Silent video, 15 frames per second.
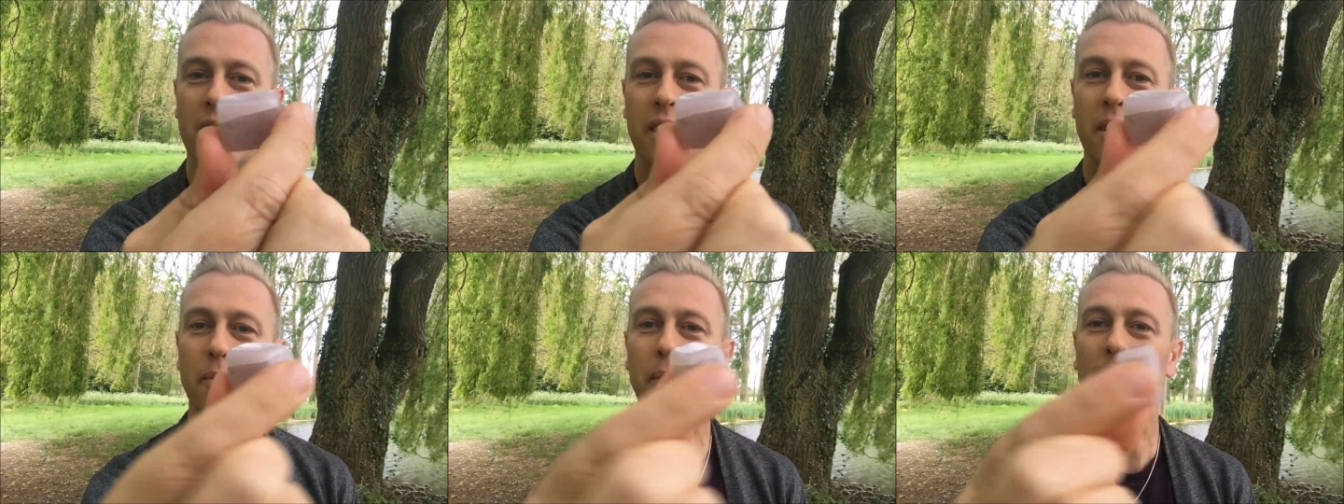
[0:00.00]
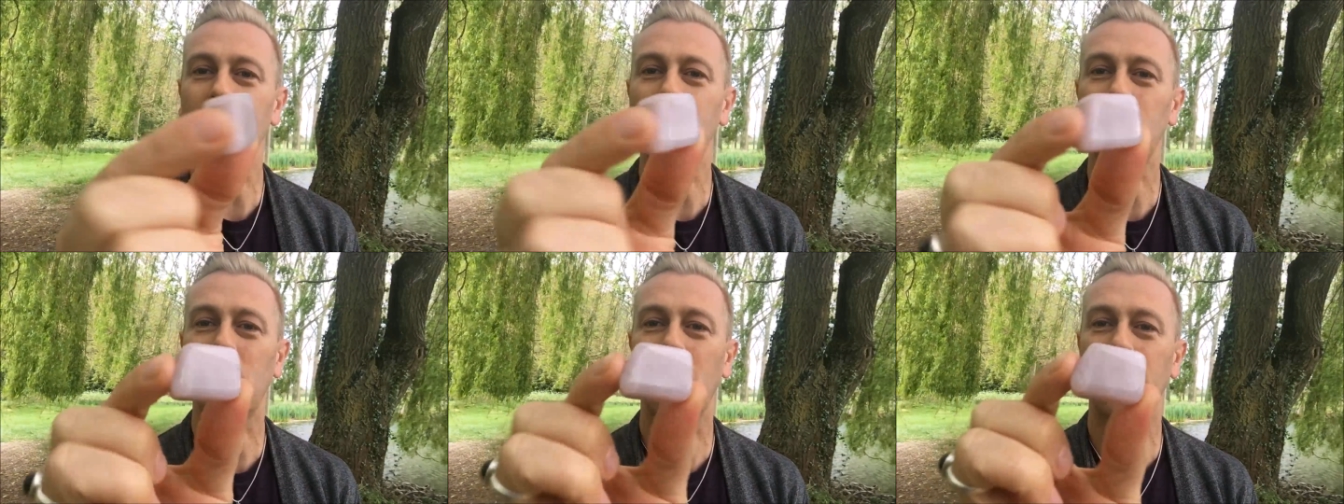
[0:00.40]
It may
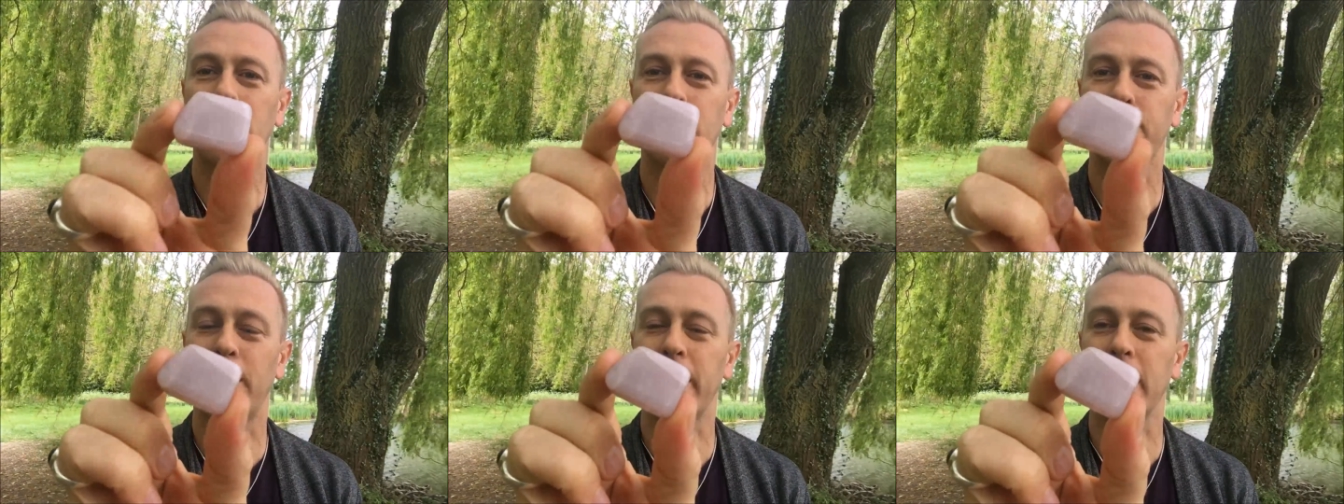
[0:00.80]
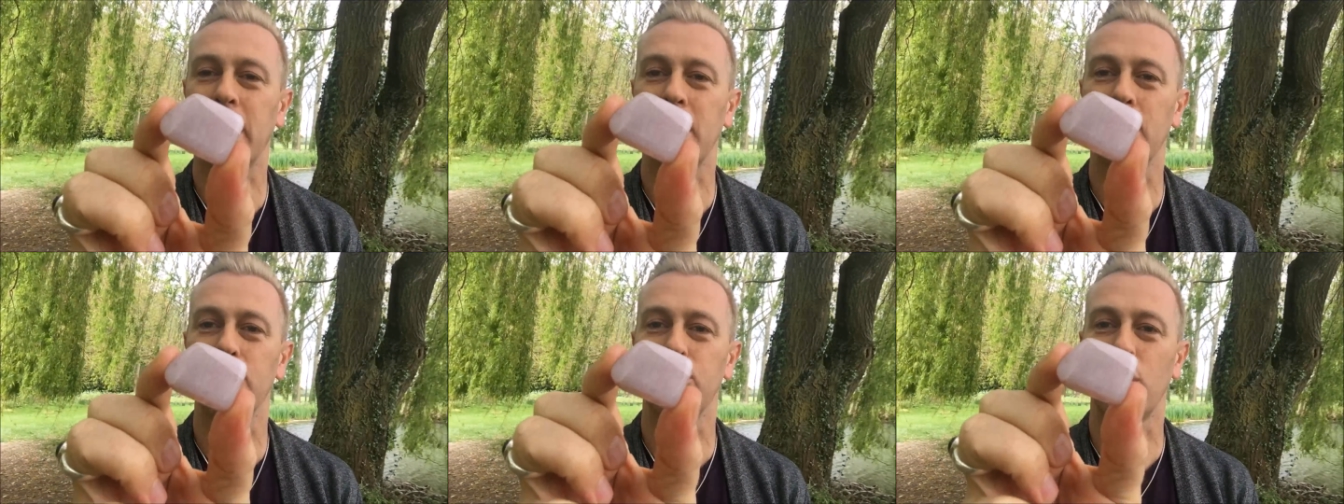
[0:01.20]
look like a funny
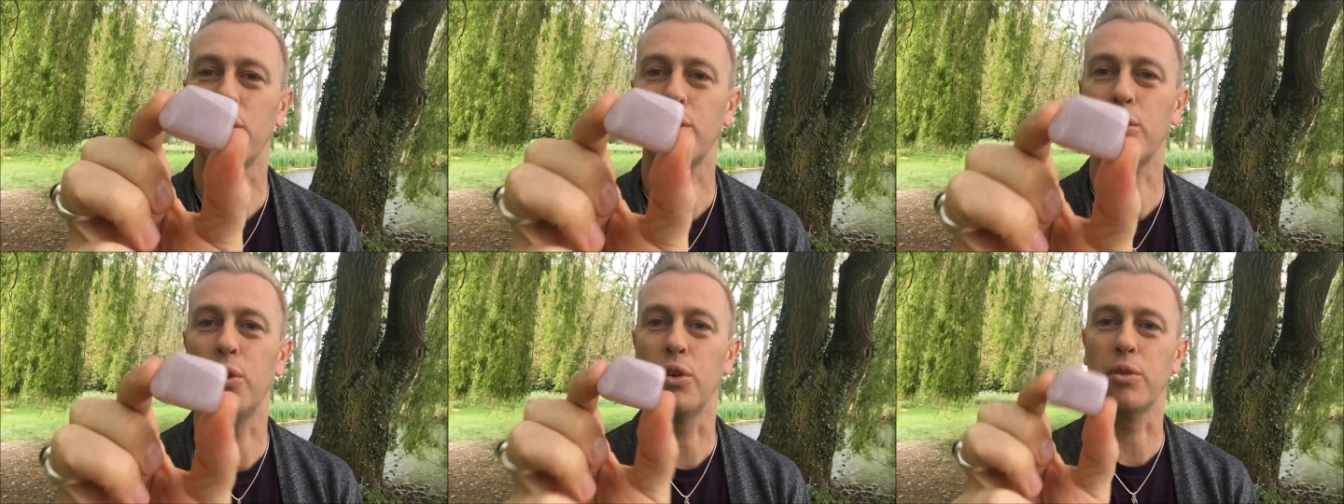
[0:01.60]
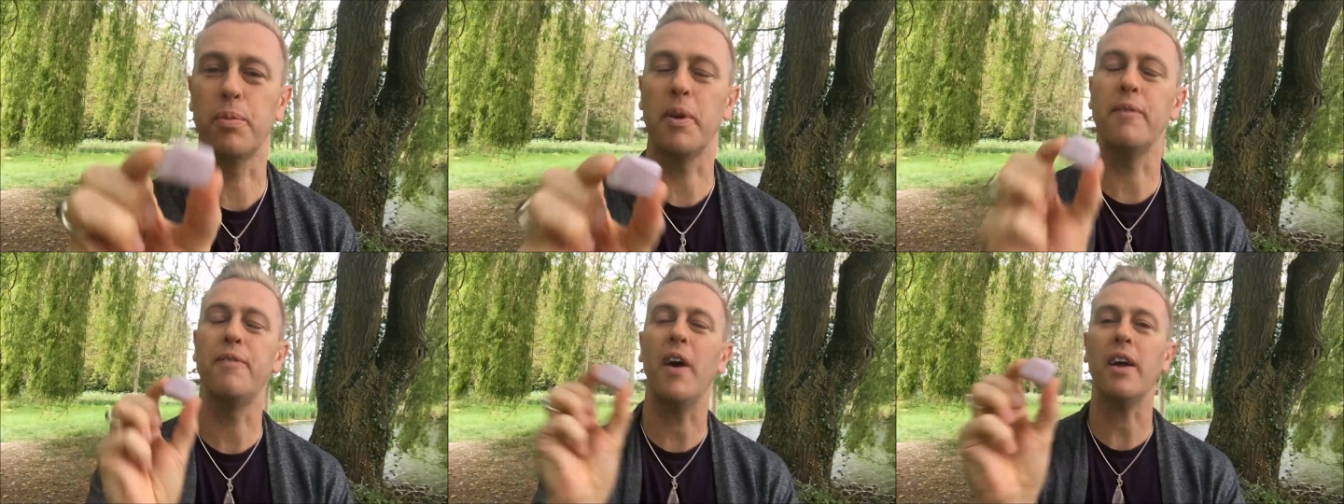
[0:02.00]
coloured rose quartz,
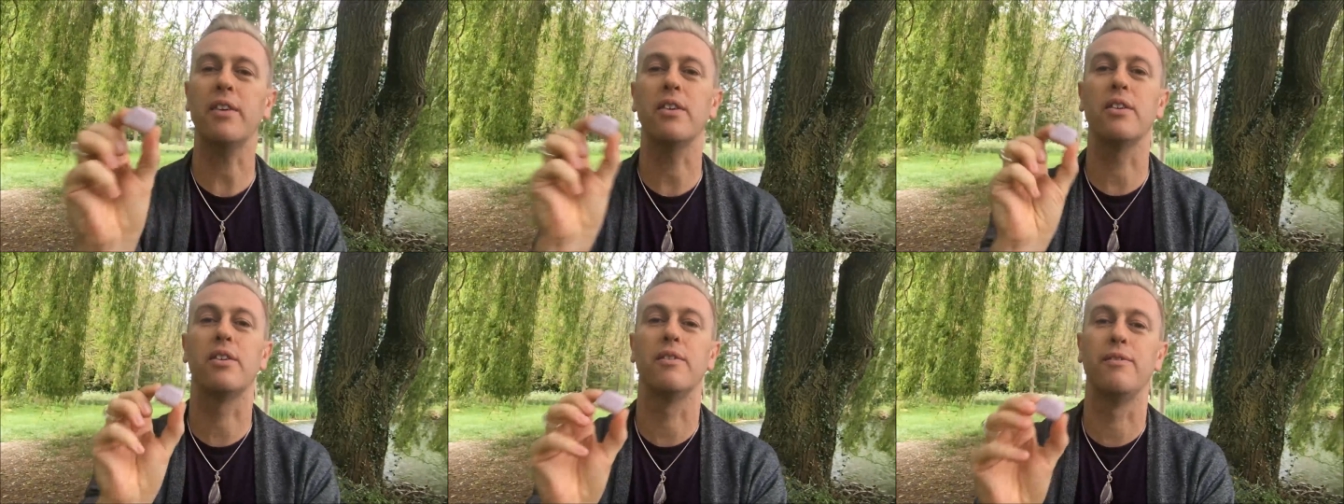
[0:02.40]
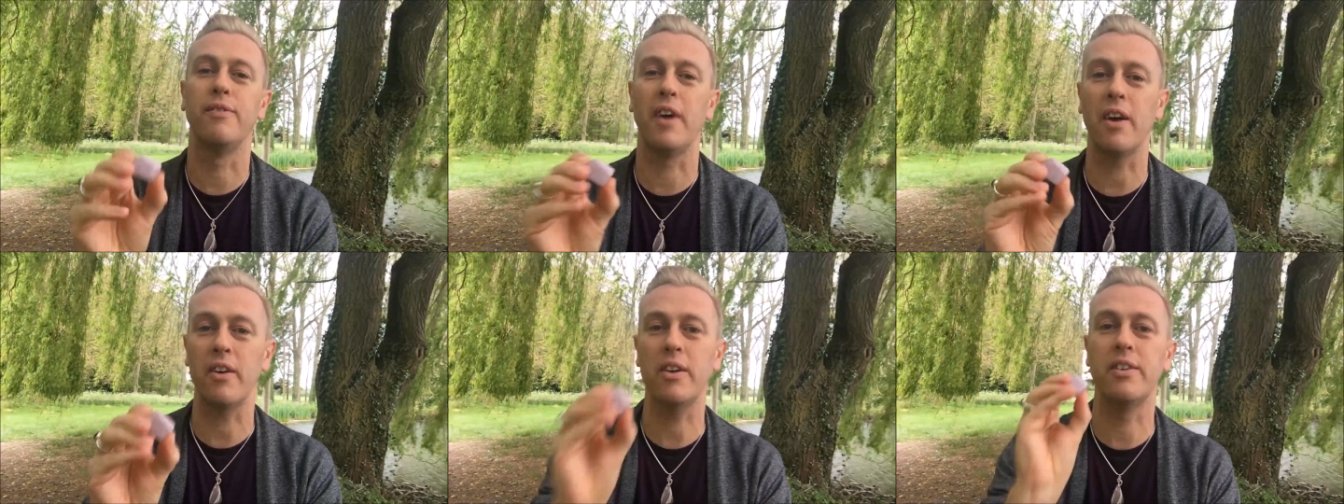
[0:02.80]
but in fact it's a
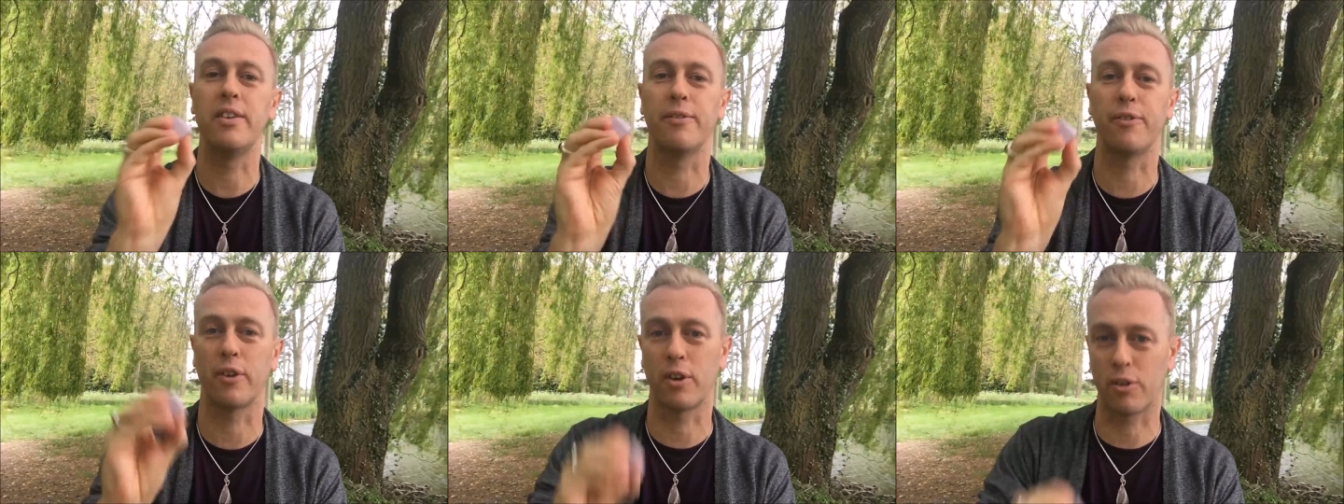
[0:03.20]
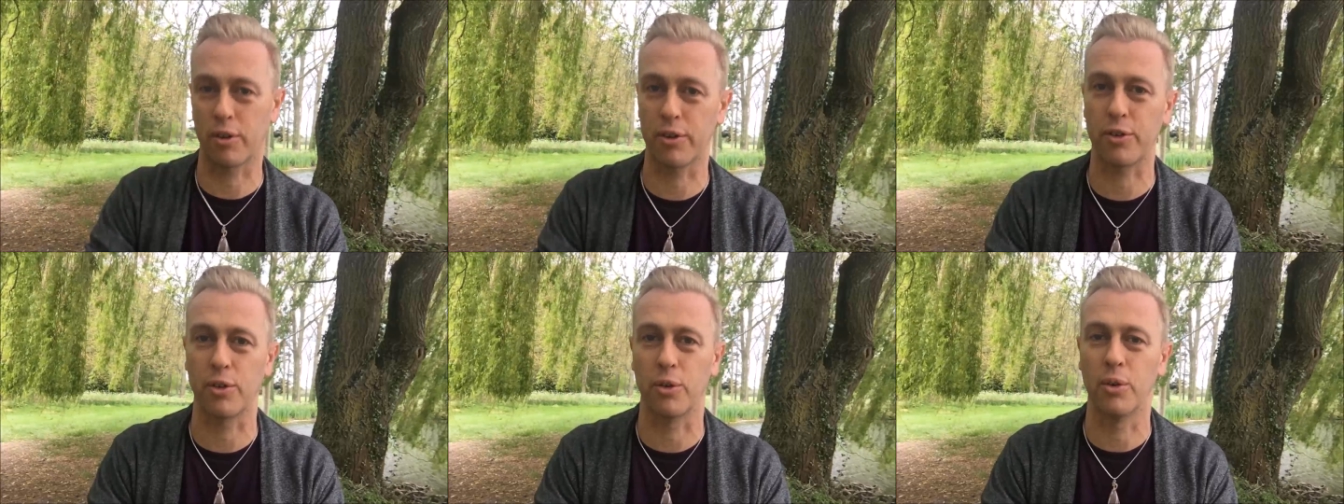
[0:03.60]
very different
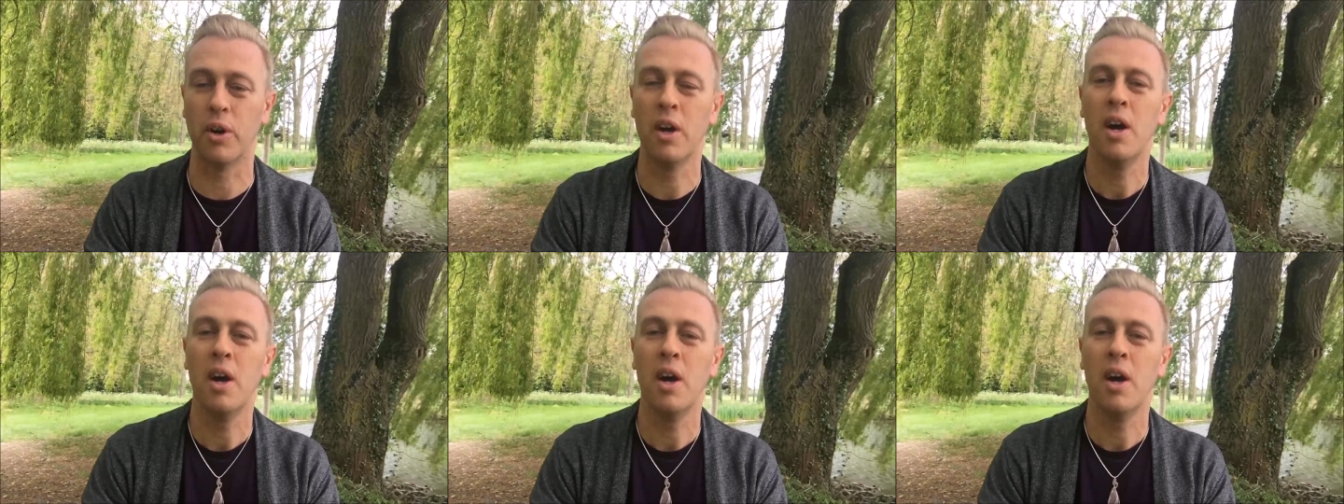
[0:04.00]
crystal,